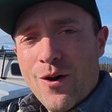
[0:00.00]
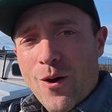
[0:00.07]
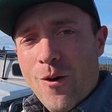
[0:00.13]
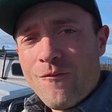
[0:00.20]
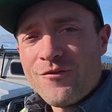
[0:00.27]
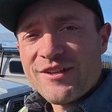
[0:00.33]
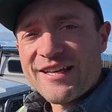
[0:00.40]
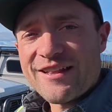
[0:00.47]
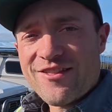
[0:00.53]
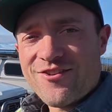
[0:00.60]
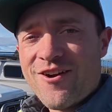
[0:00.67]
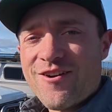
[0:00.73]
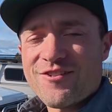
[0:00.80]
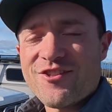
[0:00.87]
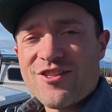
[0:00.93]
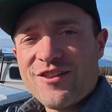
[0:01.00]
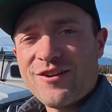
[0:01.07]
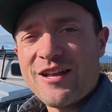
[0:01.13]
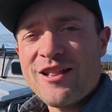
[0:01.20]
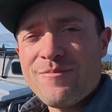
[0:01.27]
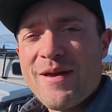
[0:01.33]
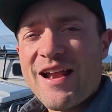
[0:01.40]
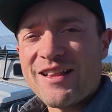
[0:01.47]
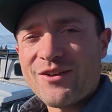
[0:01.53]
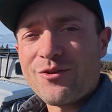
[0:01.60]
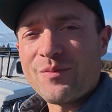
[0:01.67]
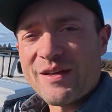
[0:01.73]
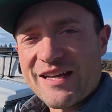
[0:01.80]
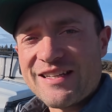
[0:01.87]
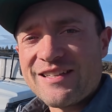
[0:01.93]
Hopefully it starts. It's, little, it's been a little
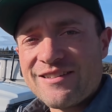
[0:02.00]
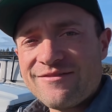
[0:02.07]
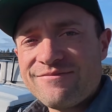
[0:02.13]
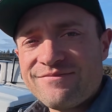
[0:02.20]
bit.